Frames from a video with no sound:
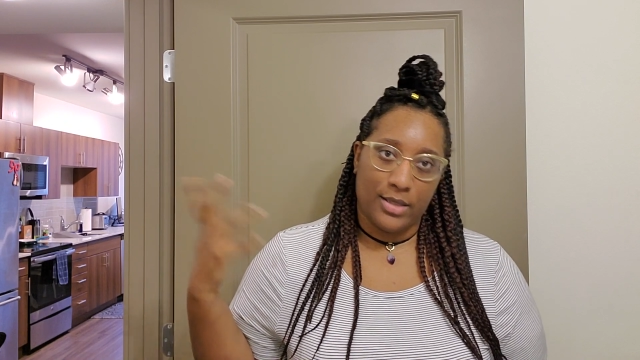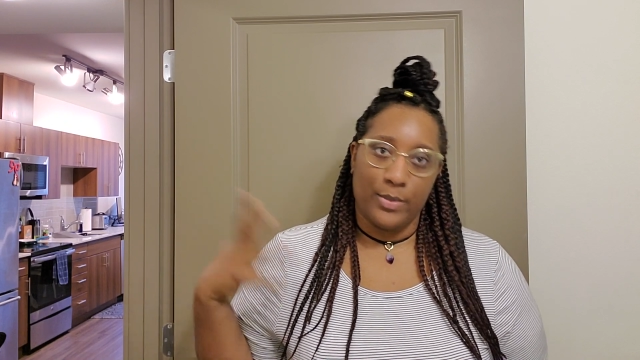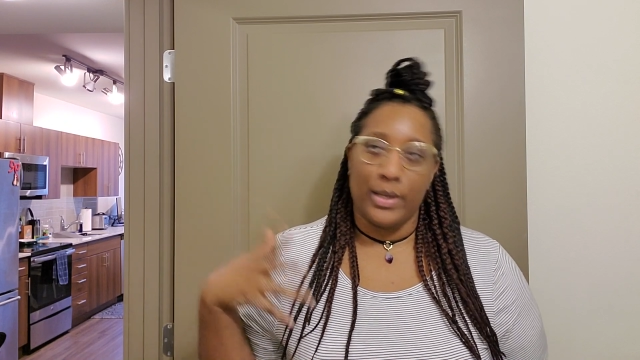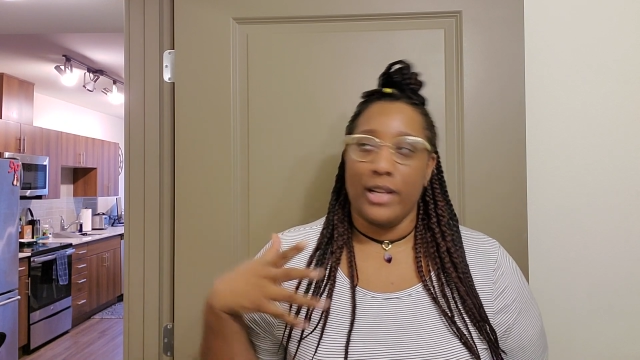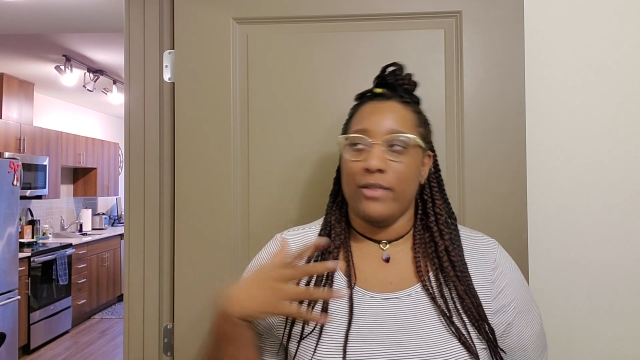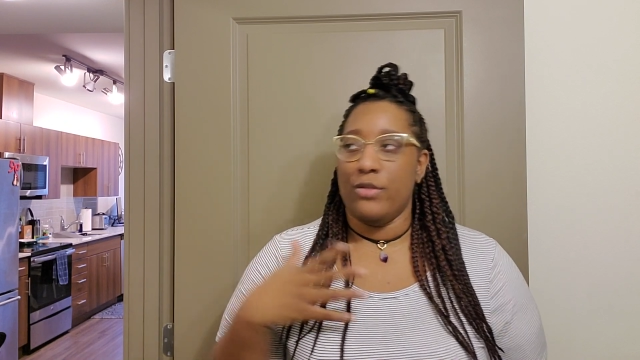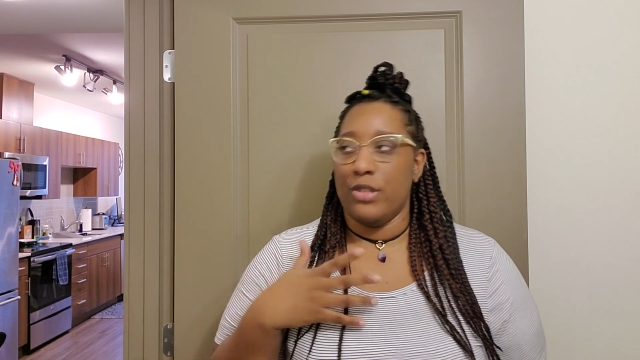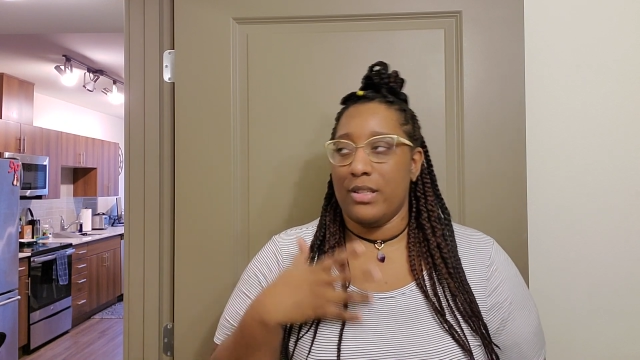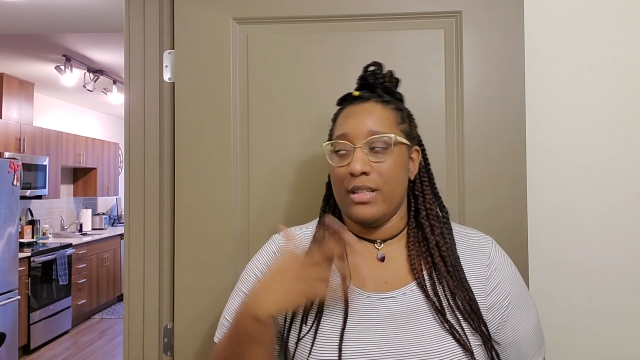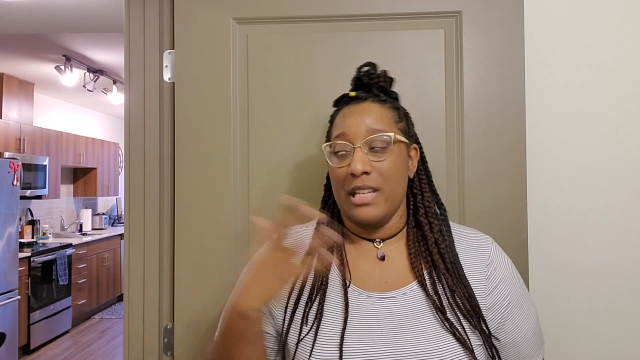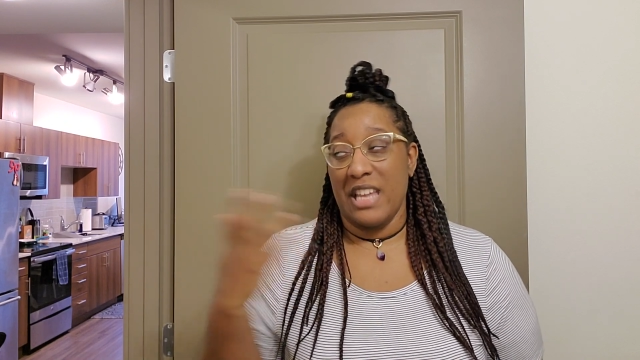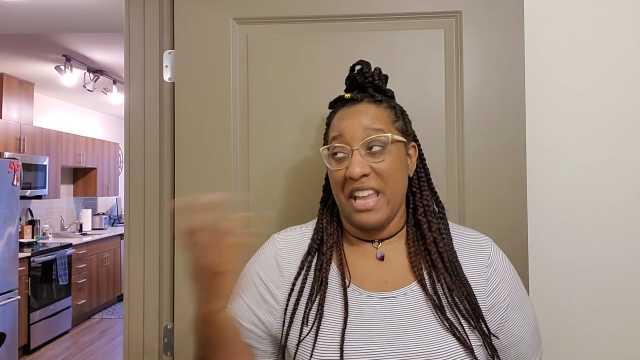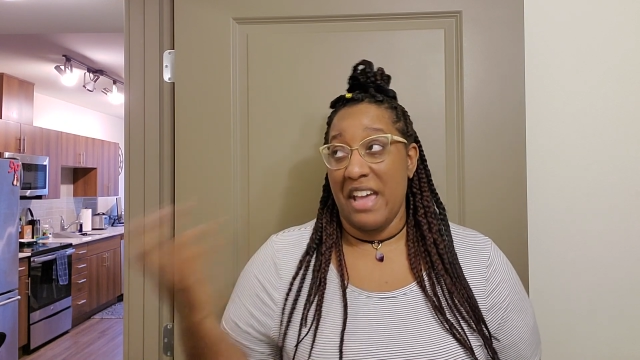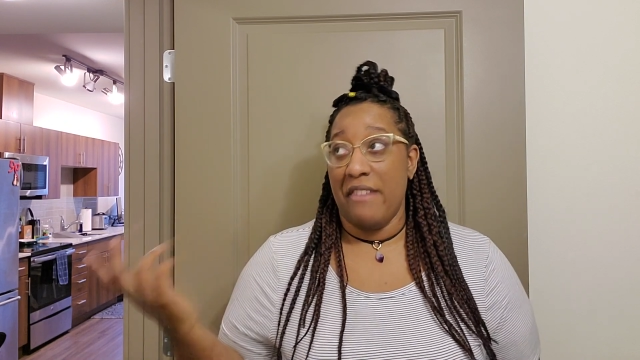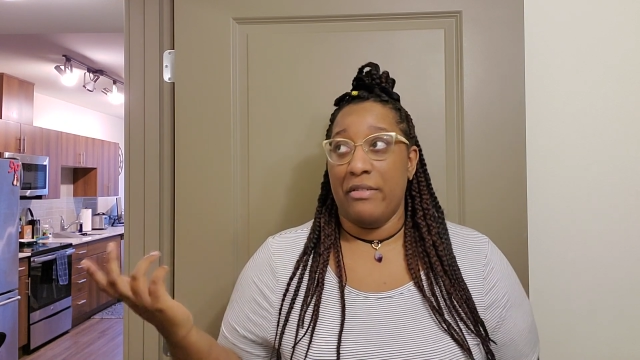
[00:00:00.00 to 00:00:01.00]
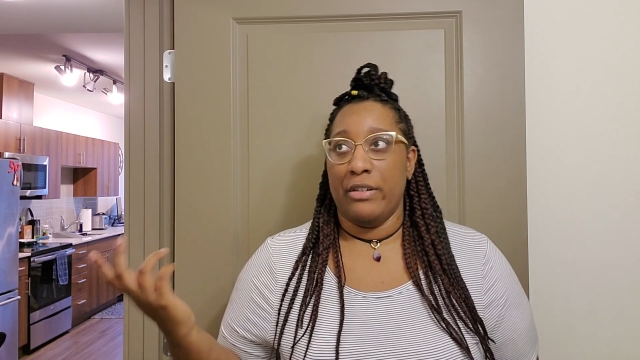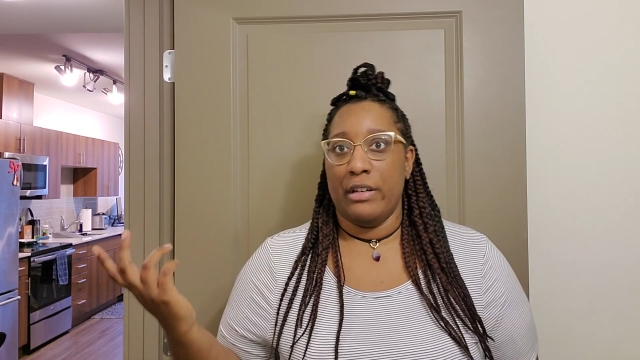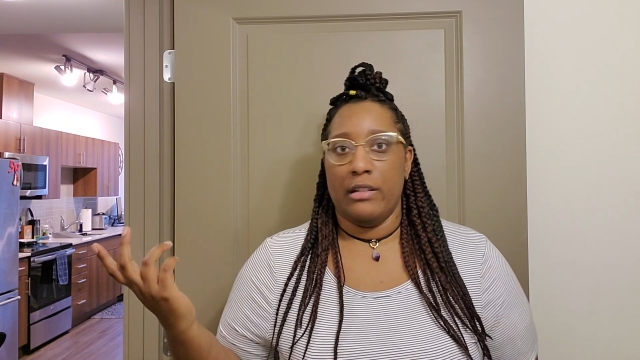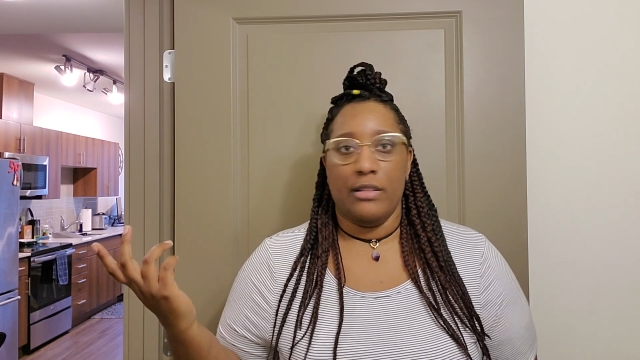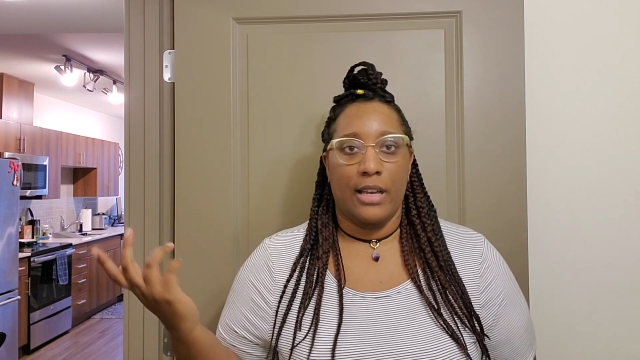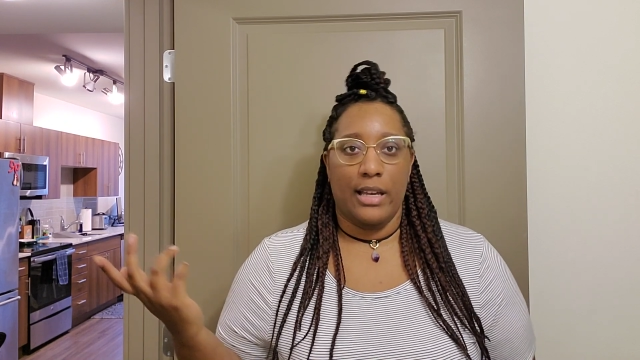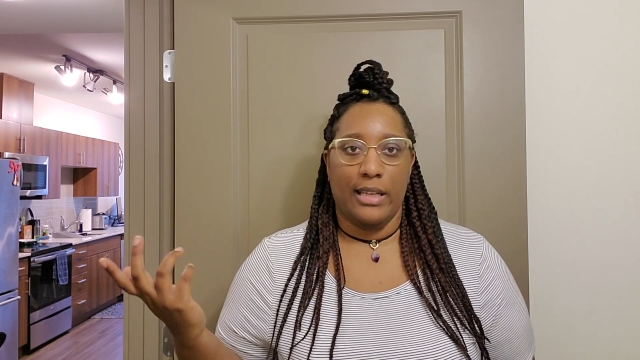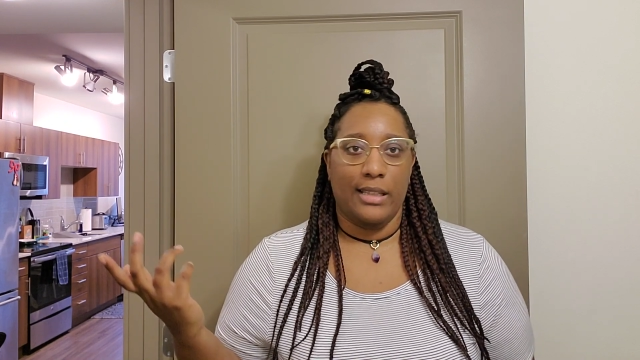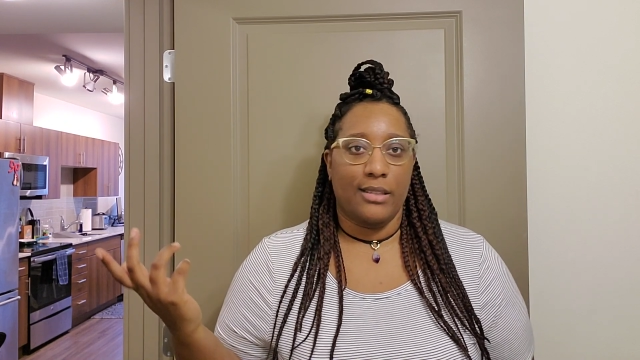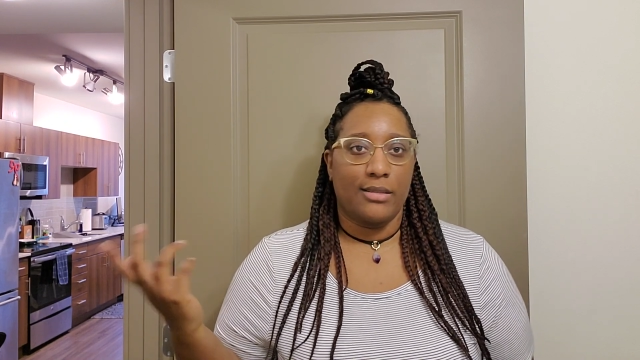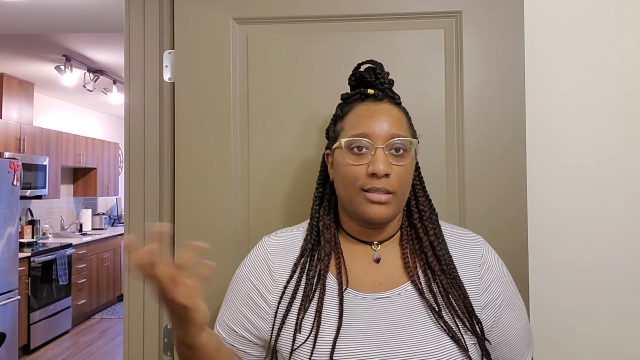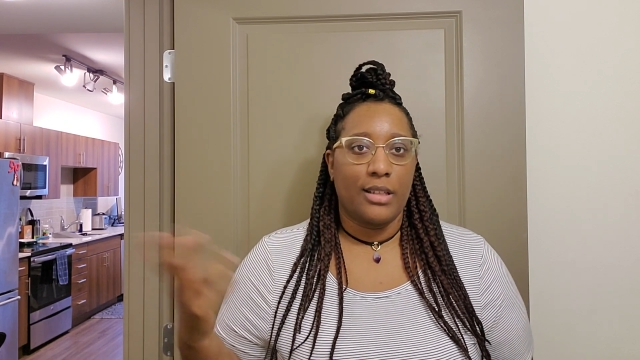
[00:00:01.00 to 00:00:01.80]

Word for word: but I've just never like